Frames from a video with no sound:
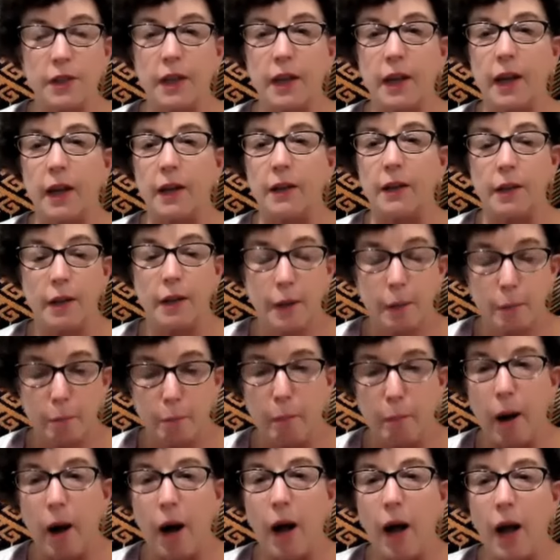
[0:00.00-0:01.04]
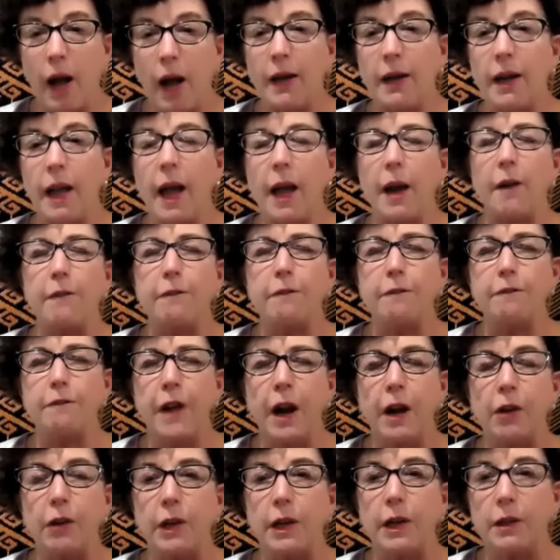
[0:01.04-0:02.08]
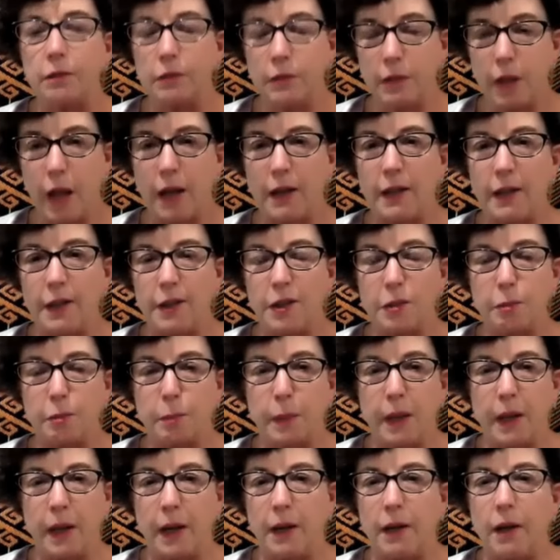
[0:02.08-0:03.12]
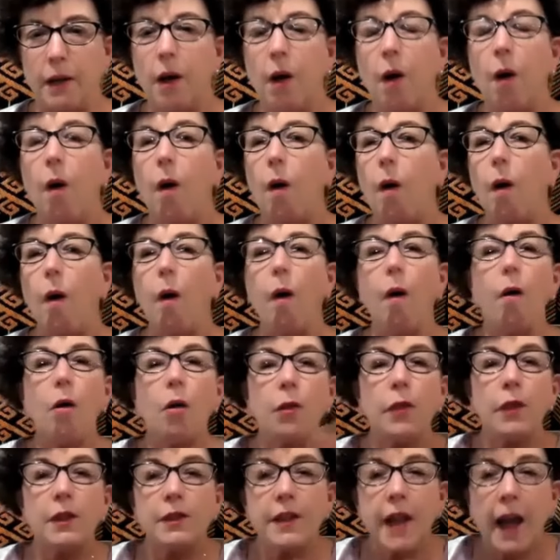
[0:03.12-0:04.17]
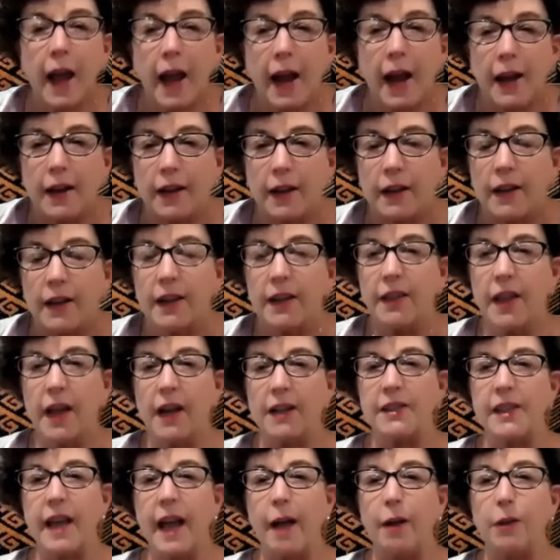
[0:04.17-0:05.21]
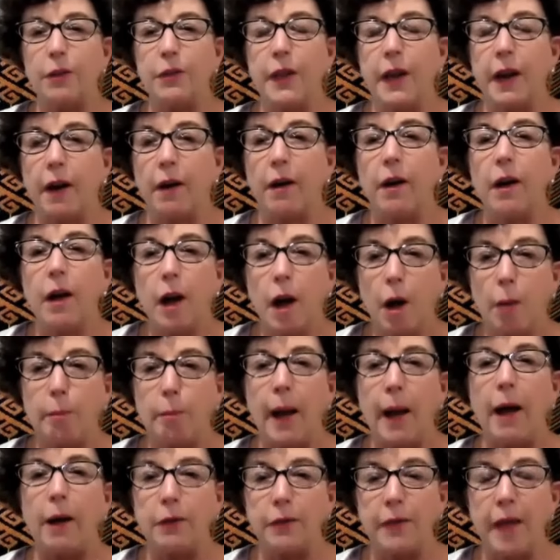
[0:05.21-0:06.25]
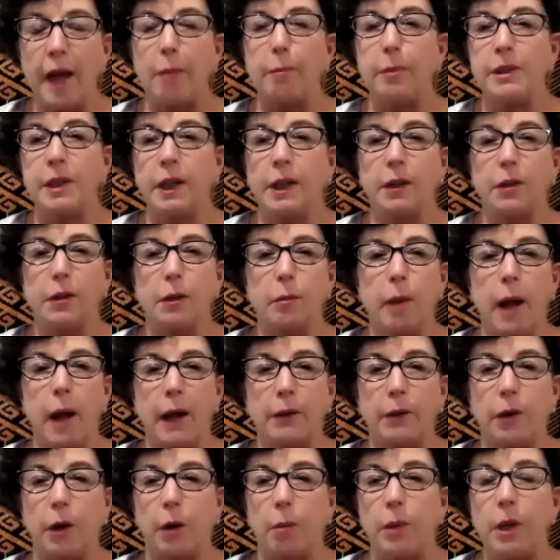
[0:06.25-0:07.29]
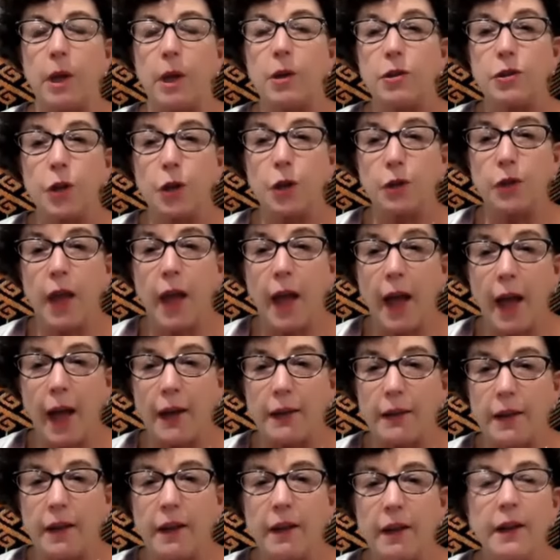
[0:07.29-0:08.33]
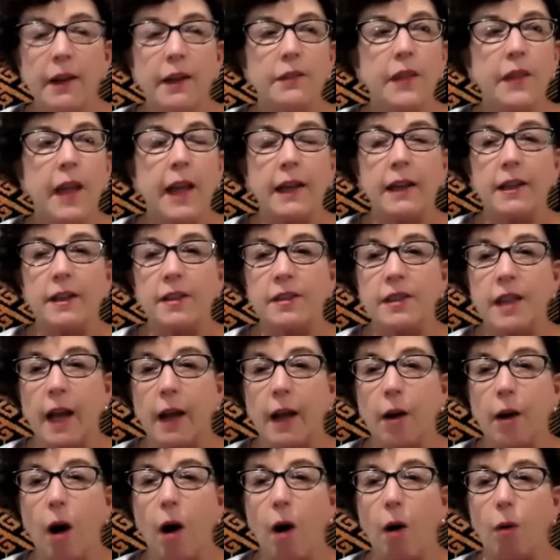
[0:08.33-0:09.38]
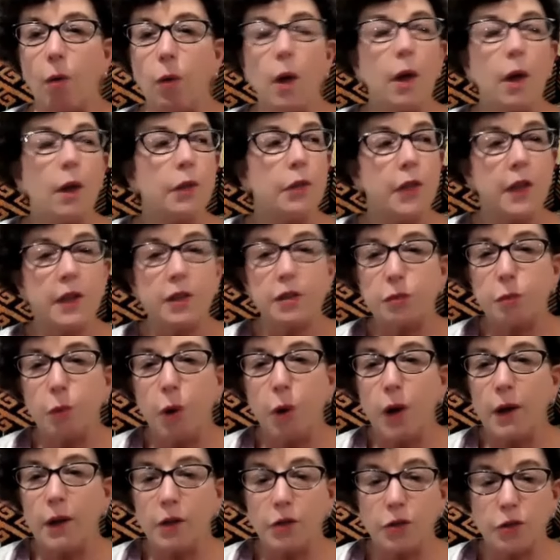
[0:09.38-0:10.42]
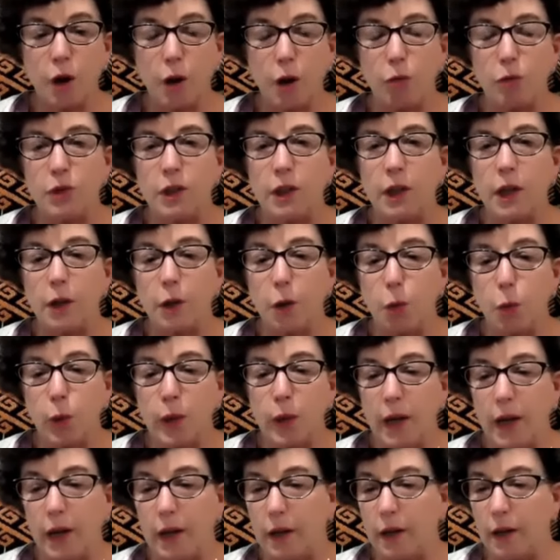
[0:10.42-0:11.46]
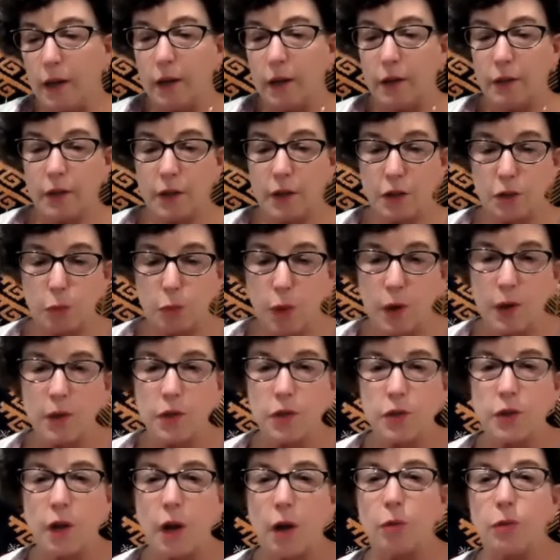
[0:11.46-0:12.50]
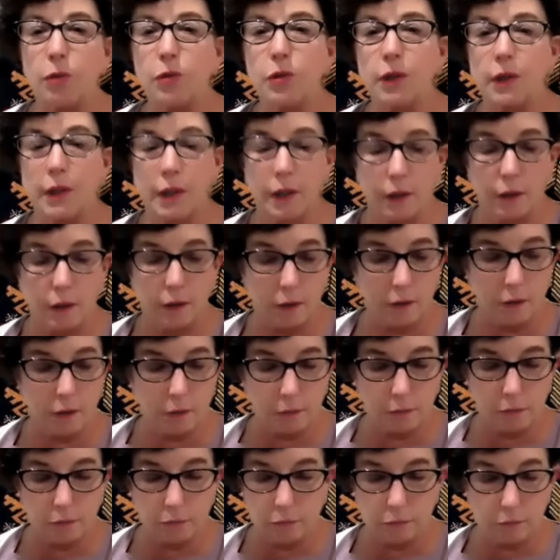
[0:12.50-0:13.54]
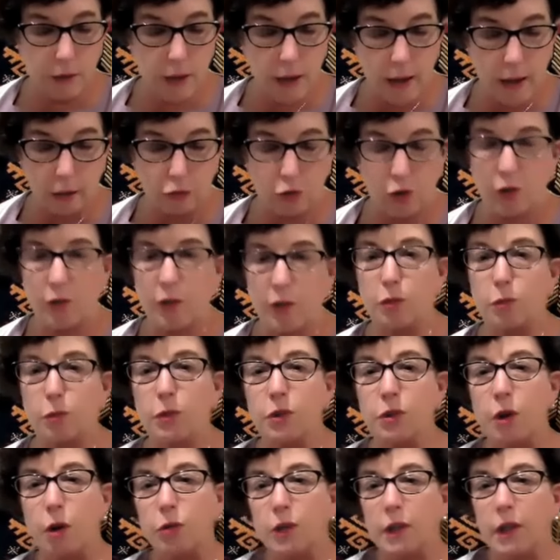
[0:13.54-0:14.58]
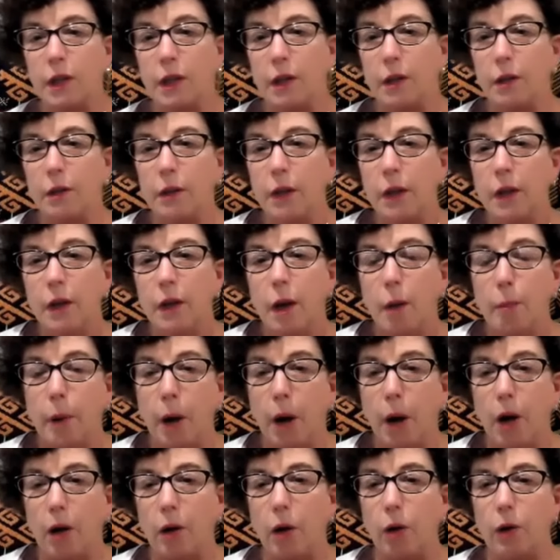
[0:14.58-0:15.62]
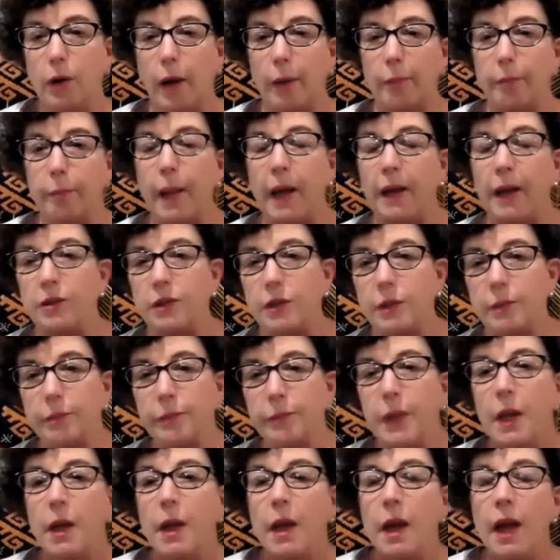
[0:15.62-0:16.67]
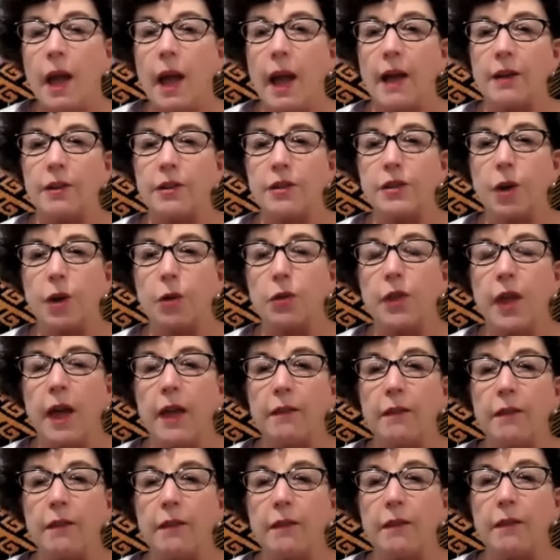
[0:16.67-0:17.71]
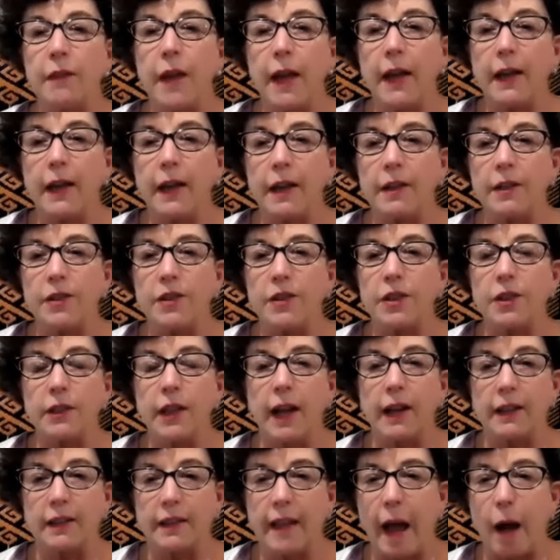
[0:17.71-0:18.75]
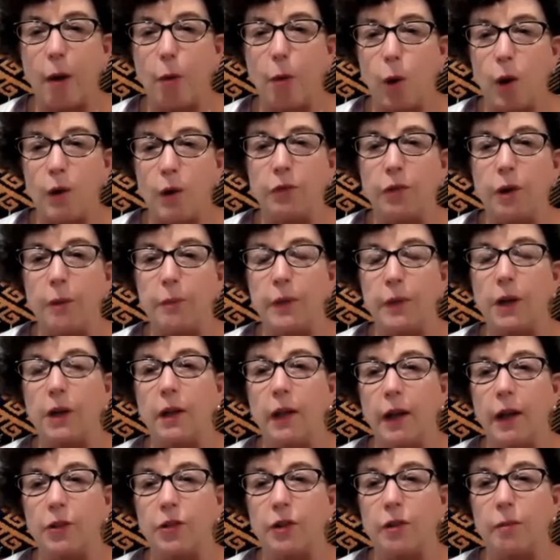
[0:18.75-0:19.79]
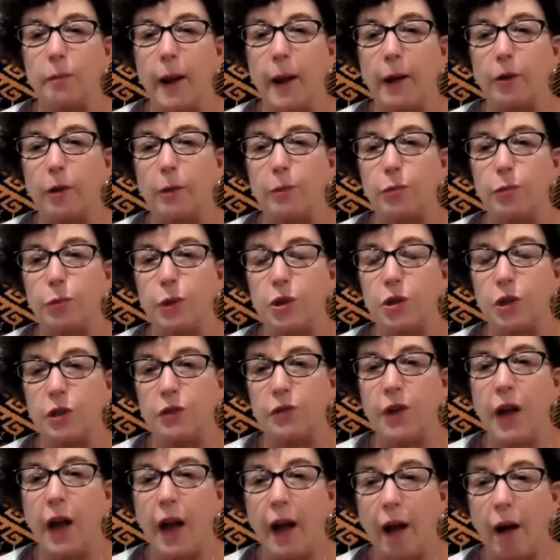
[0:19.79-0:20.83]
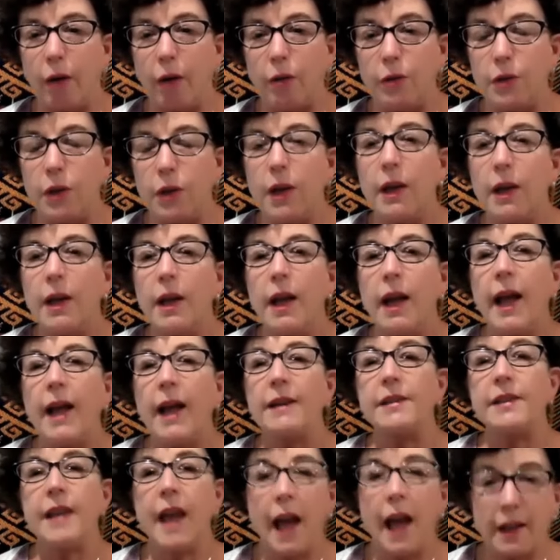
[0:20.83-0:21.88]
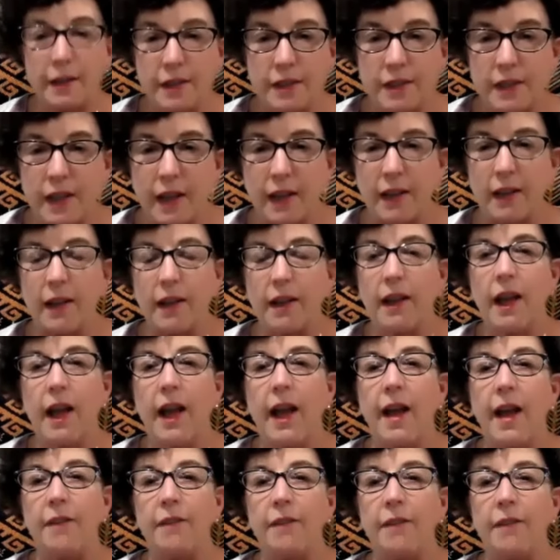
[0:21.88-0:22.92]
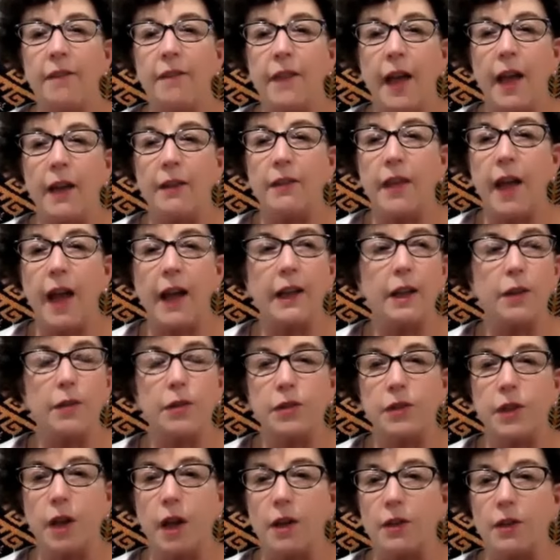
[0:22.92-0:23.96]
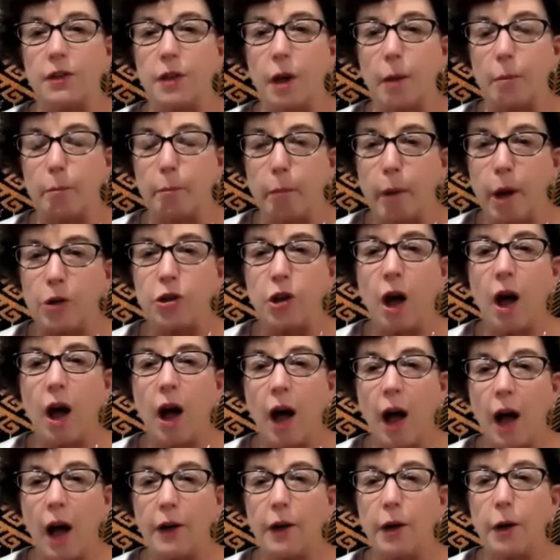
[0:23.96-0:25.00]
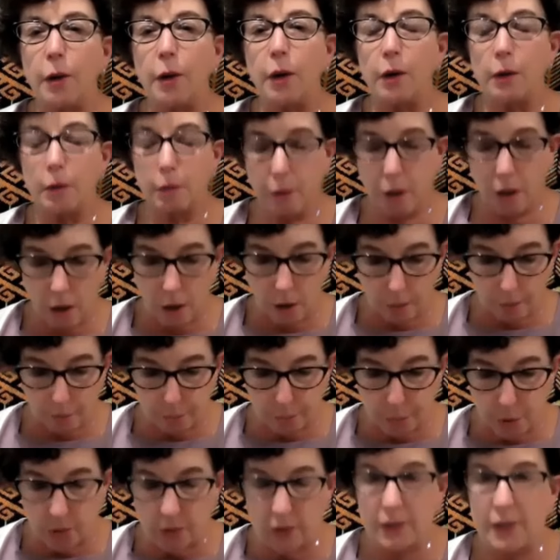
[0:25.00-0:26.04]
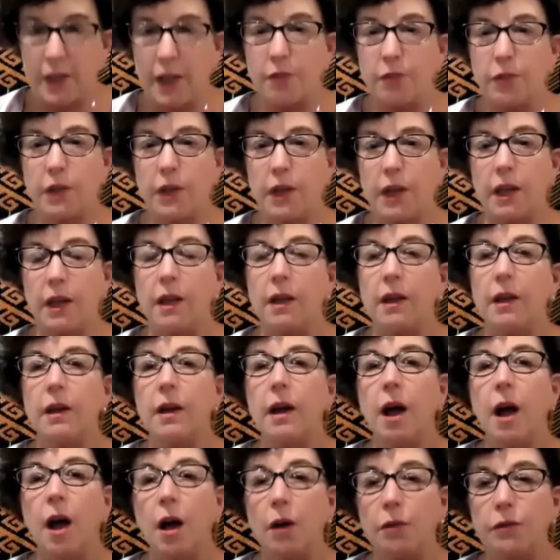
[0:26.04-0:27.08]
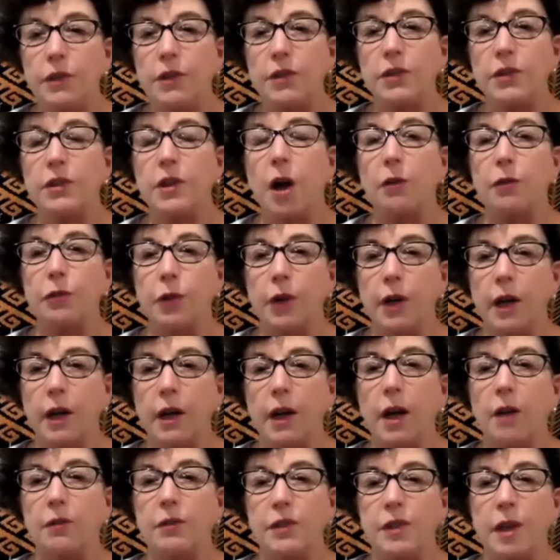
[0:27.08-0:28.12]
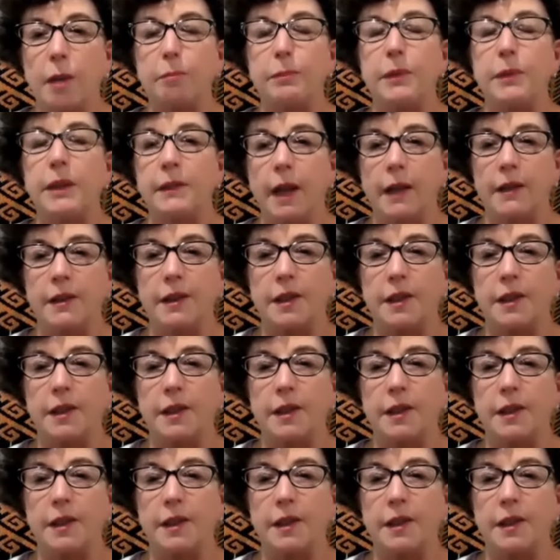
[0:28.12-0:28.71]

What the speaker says: can mine at a very lightning speed all the data that's out there about that particular microbe. So then they can say, oh, this one is known to kill a weed. This one is known to kill algae. This one's known to kill a bug. Okay, pest. And so then they can select that one from the collection of microbes we just found and test it. And then that gives us a much higher productivity of discovery of something that's